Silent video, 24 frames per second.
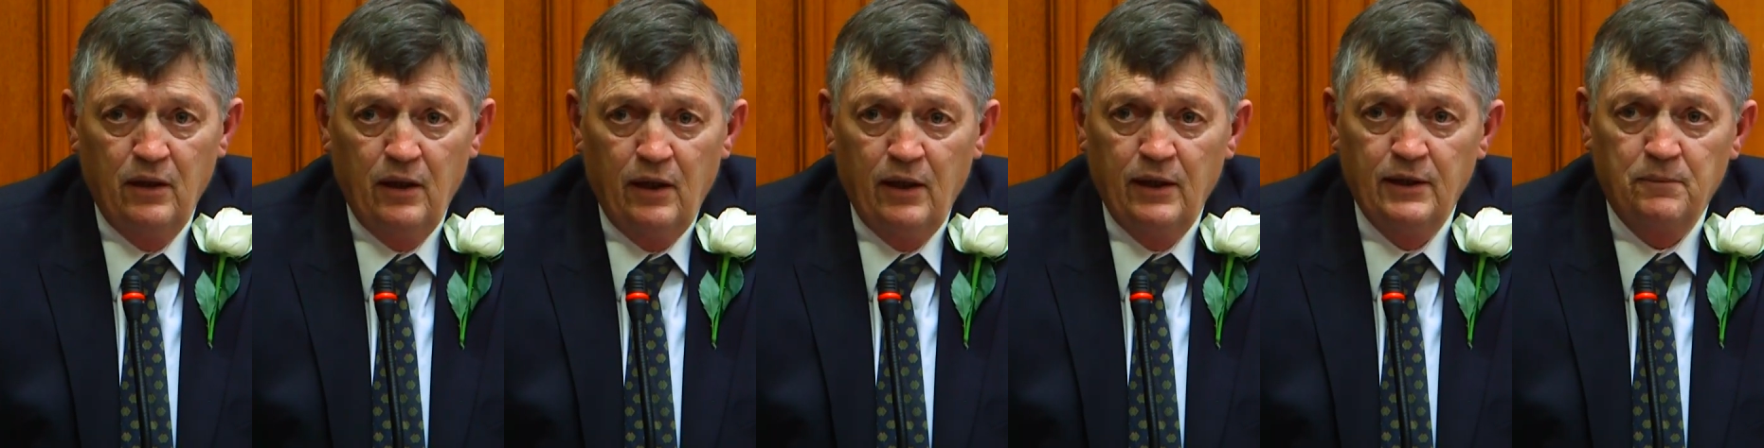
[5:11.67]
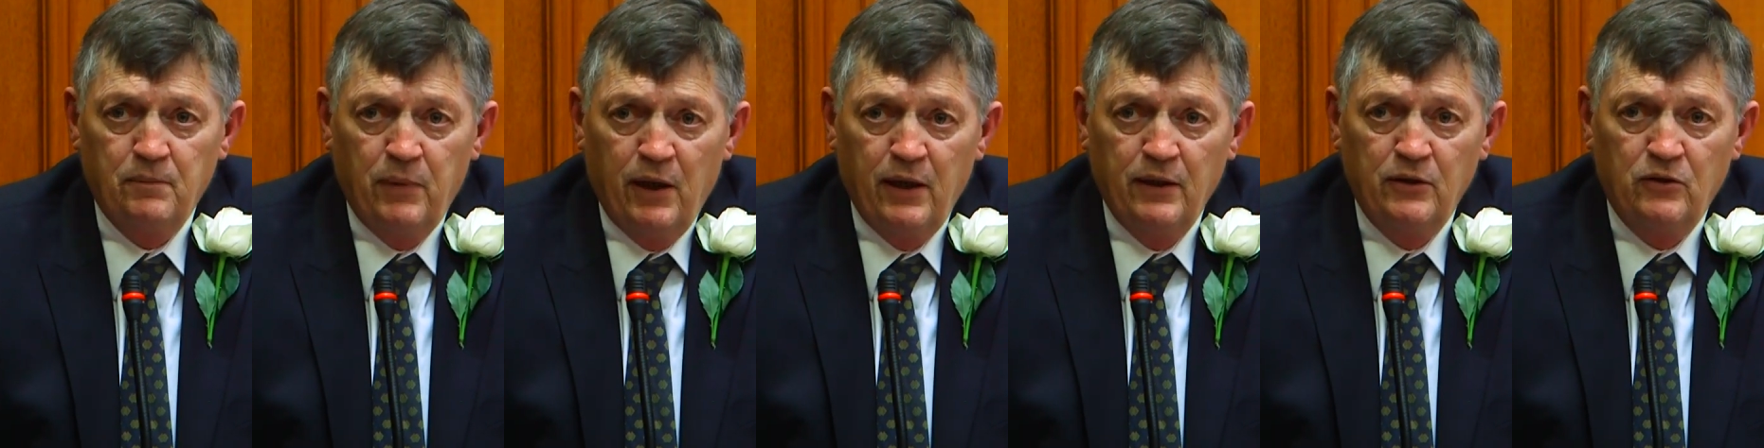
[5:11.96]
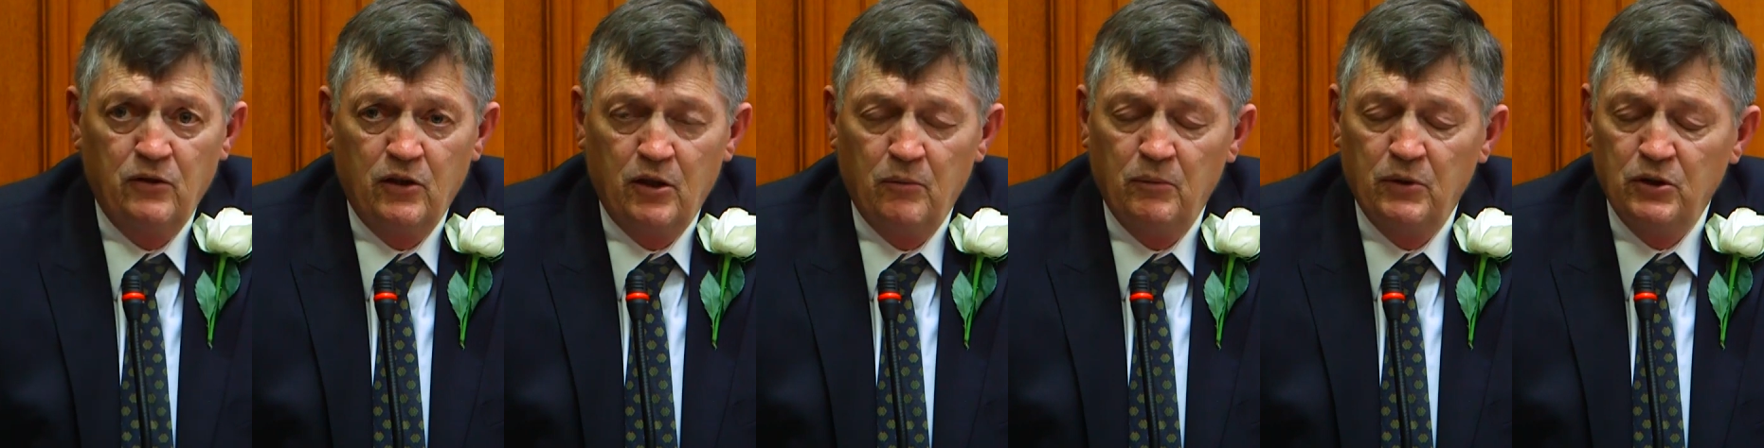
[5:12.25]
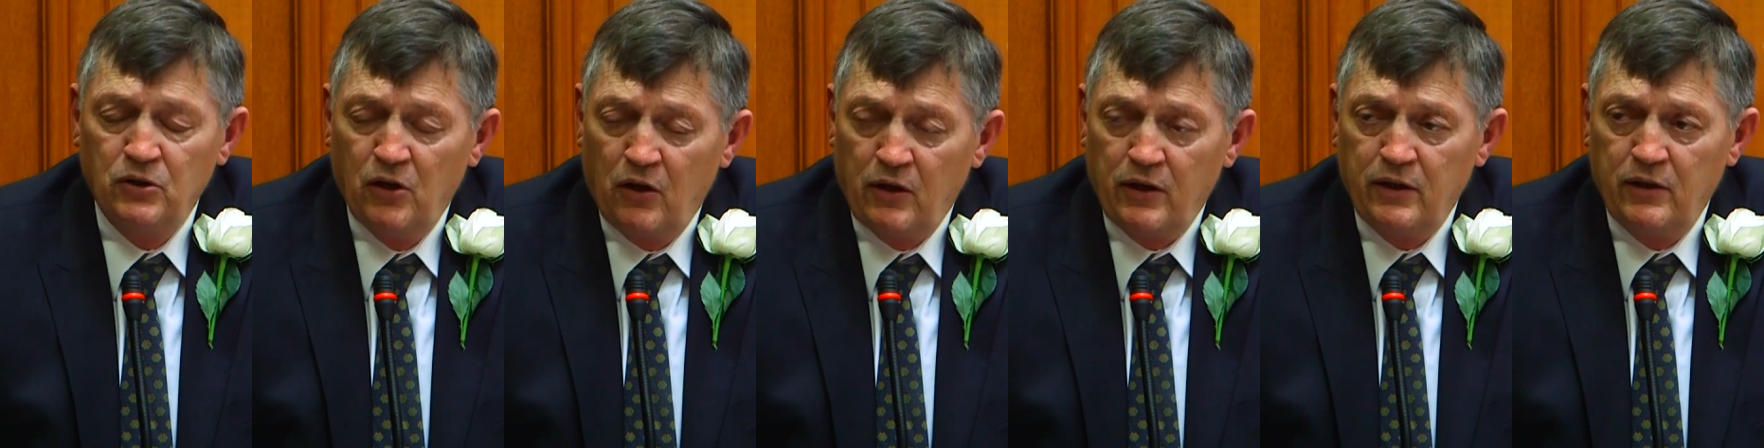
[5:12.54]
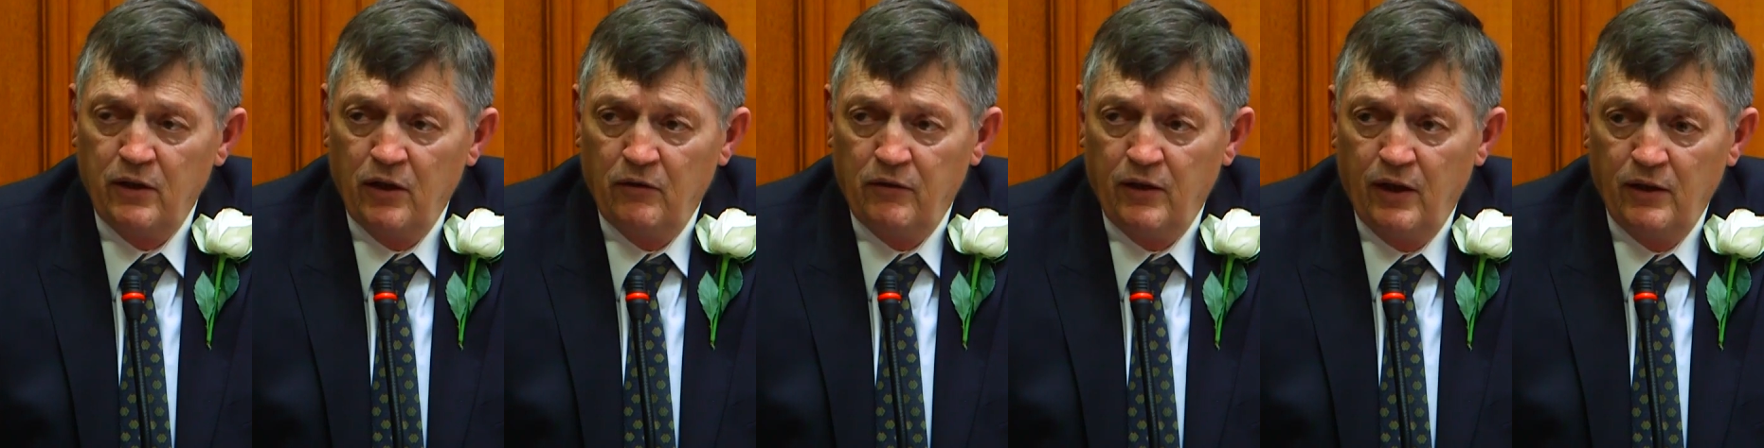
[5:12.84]
is paid to the
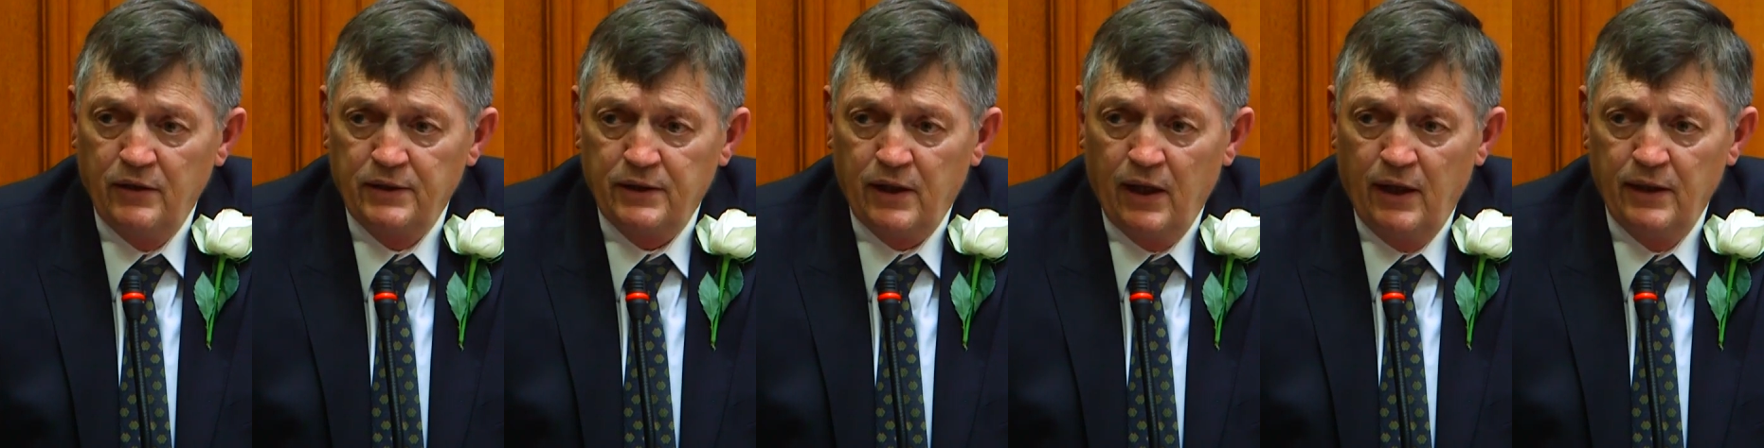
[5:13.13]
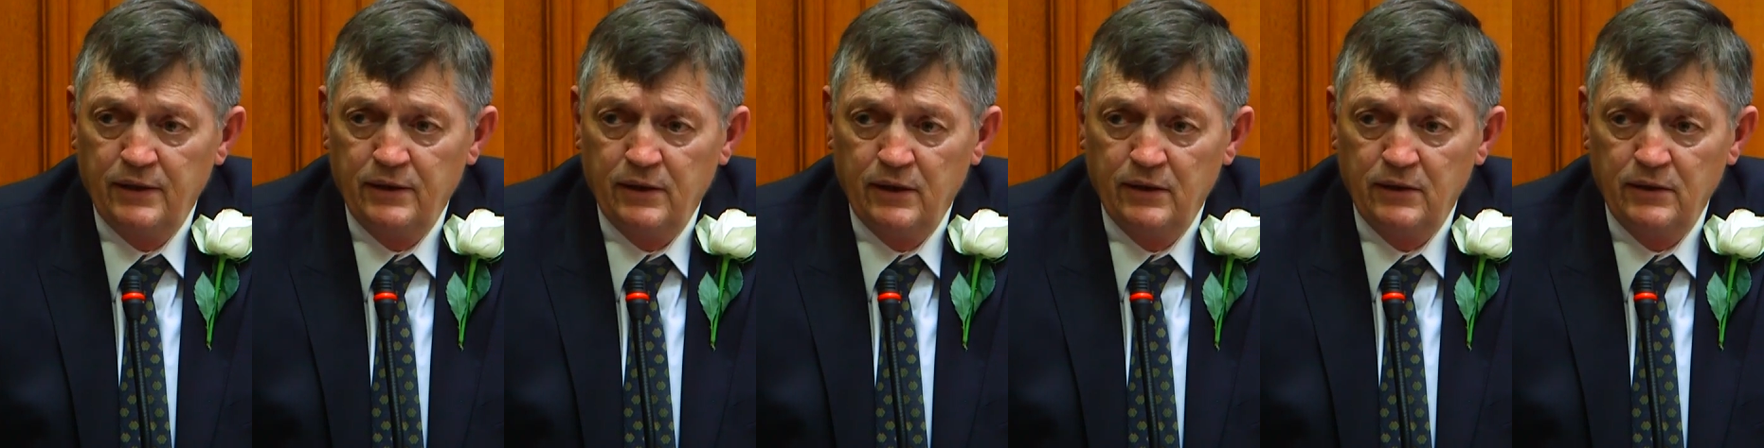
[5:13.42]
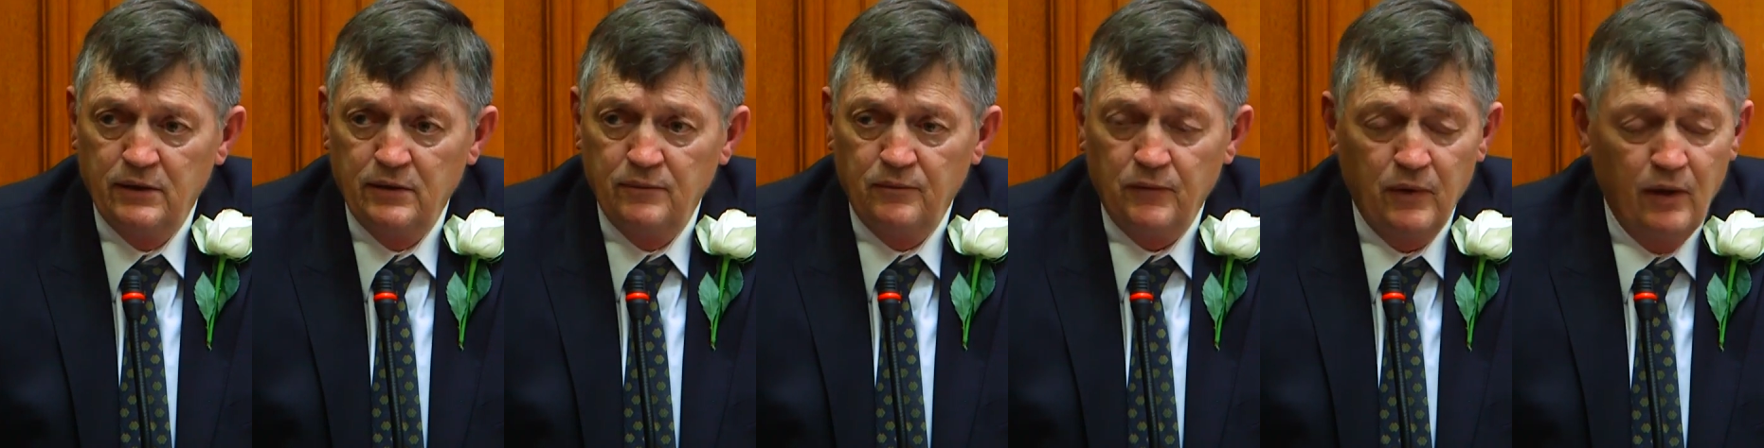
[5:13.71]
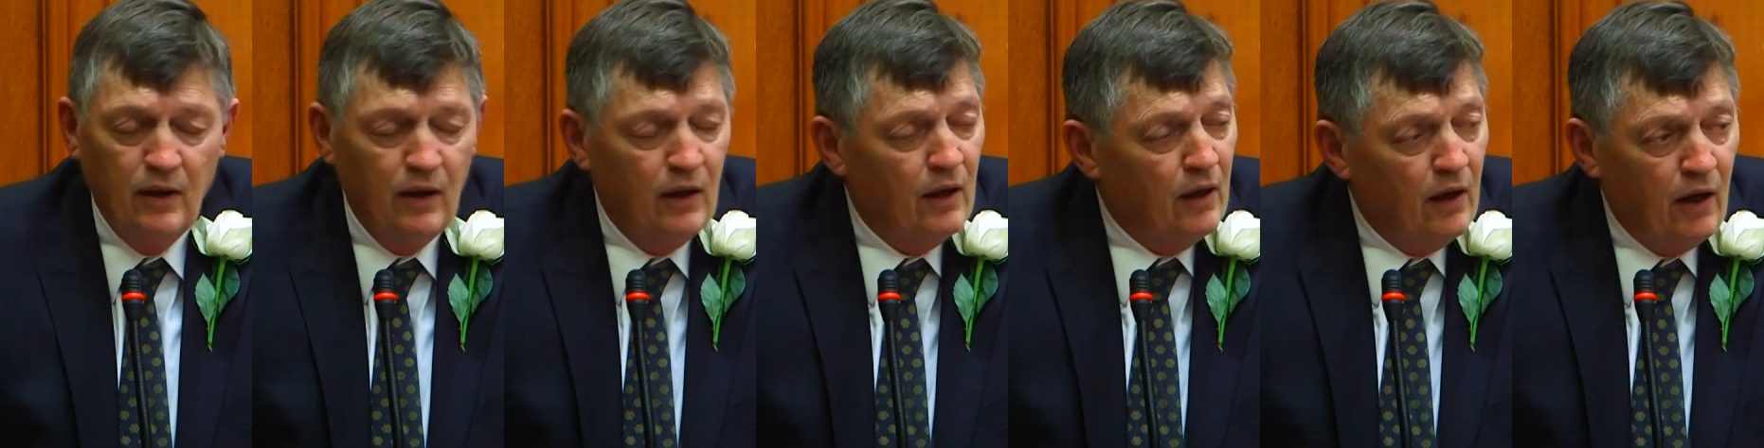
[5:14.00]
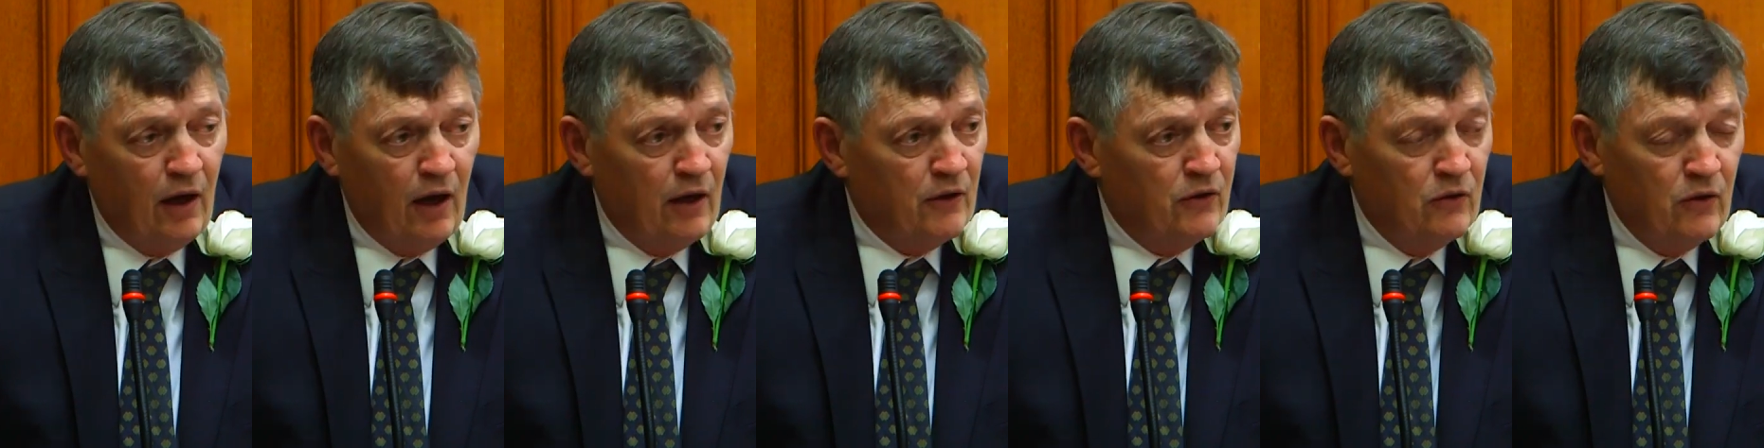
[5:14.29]
majority of those cases.
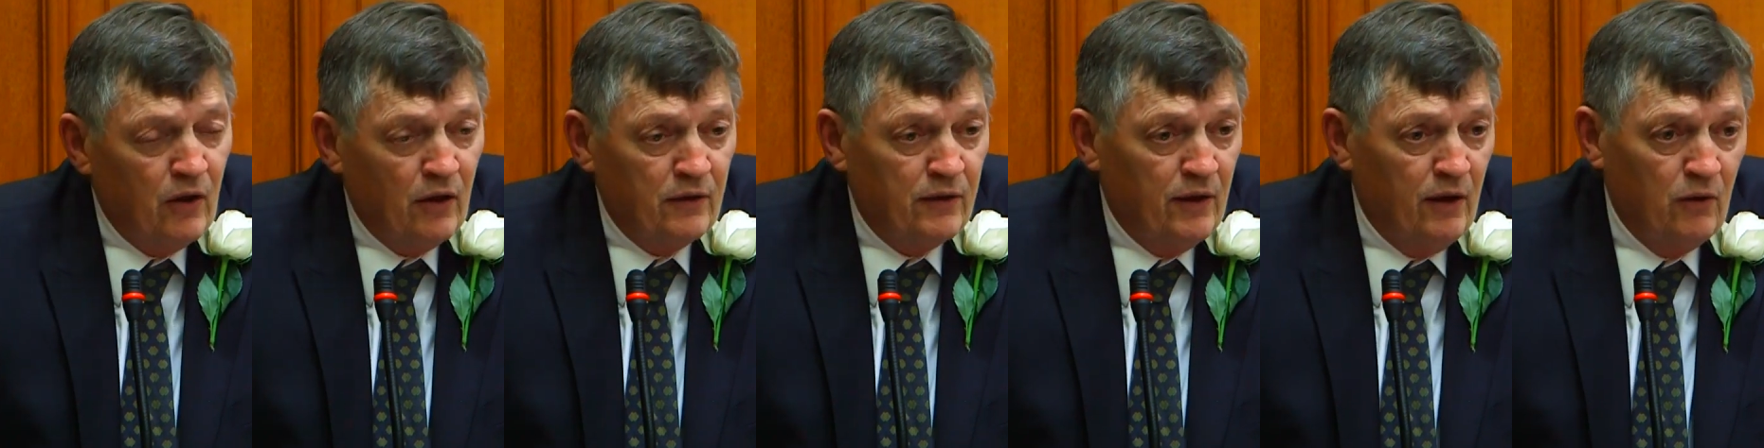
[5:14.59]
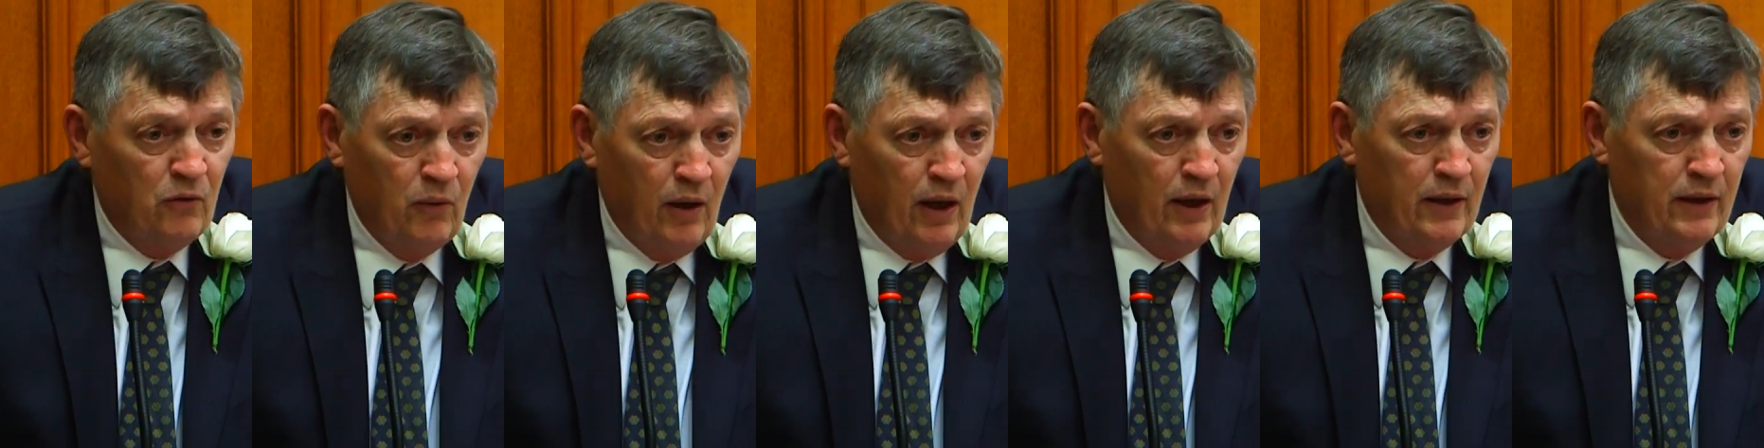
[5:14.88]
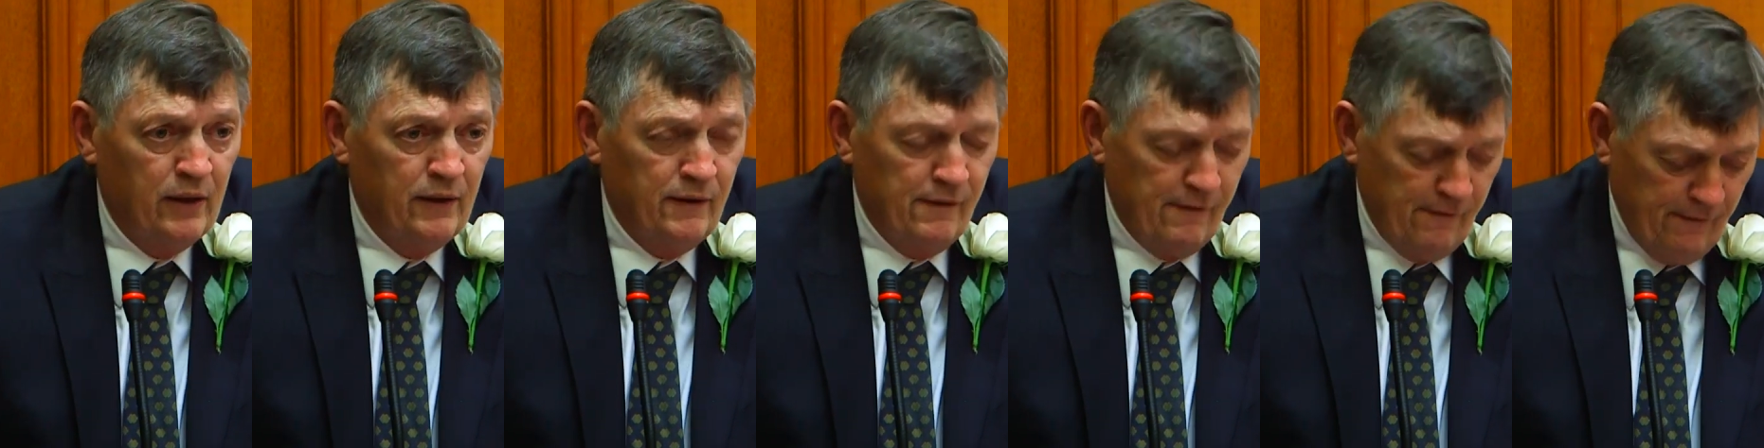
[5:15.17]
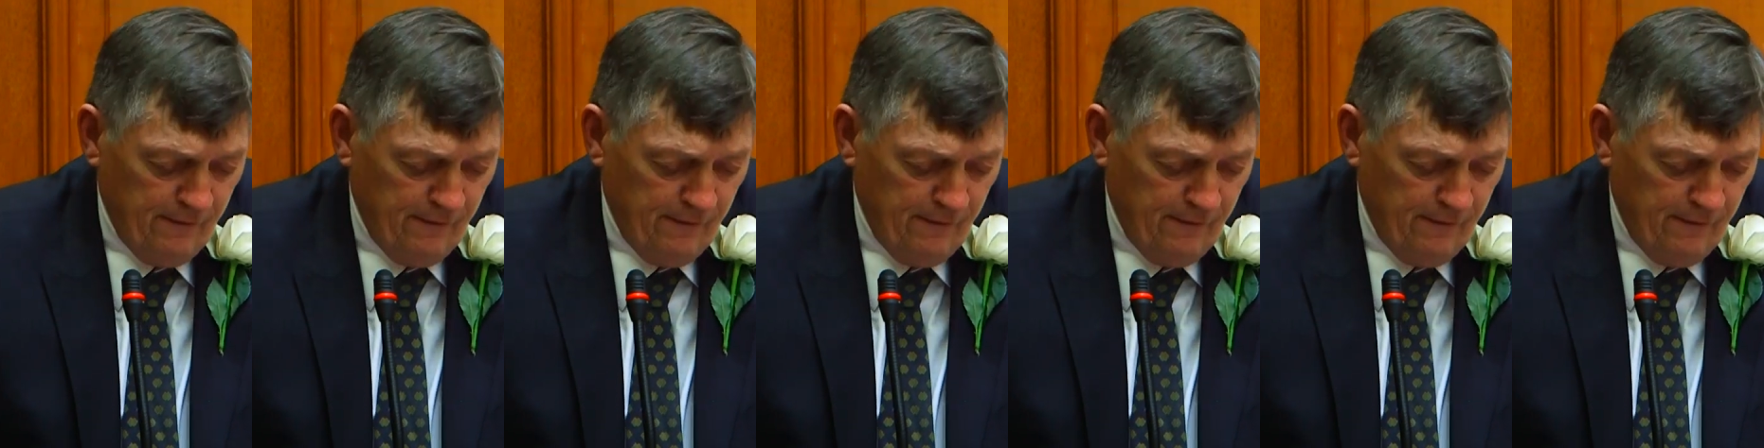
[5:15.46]
I do not know why.